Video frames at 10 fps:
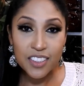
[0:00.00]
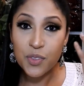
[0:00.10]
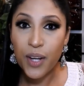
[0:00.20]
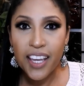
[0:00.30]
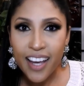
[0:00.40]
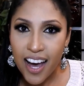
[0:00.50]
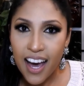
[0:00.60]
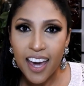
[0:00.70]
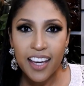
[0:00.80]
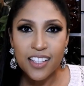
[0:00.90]
trained
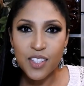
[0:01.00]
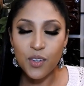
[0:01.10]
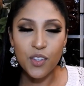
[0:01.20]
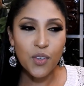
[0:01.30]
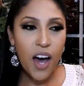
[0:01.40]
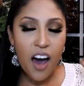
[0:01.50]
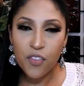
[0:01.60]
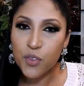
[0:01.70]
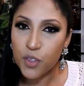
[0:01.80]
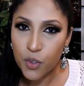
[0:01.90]
eyes, or you
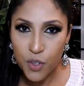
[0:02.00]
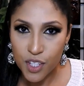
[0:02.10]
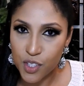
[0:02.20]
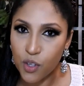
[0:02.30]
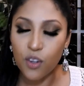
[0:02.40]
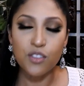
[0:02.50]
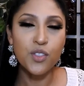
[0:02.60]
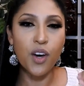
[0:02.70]
have to know your stones,